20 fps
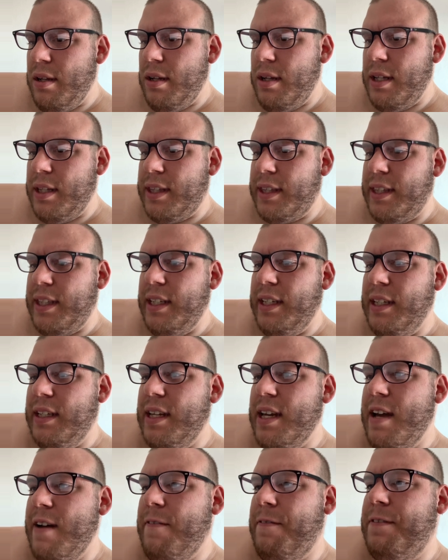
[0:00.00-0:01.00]
think
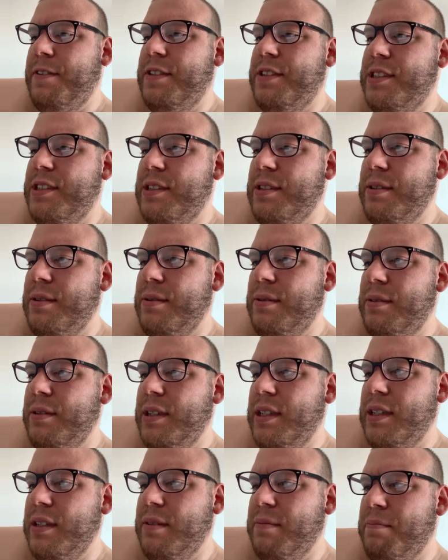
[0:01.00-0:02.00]

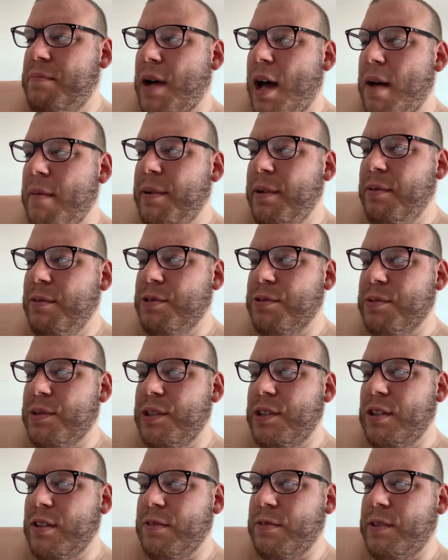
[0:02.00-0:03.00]
Bobby was
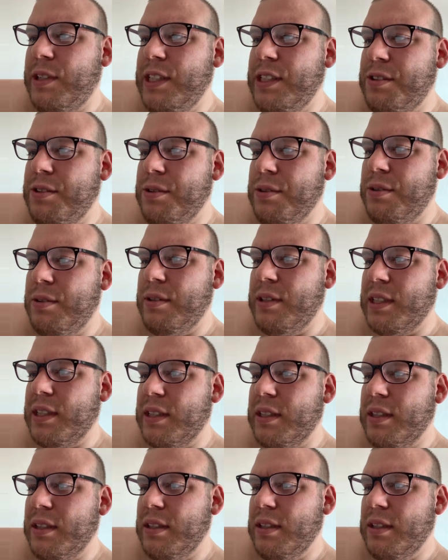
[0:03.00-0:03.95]
written off way too quick.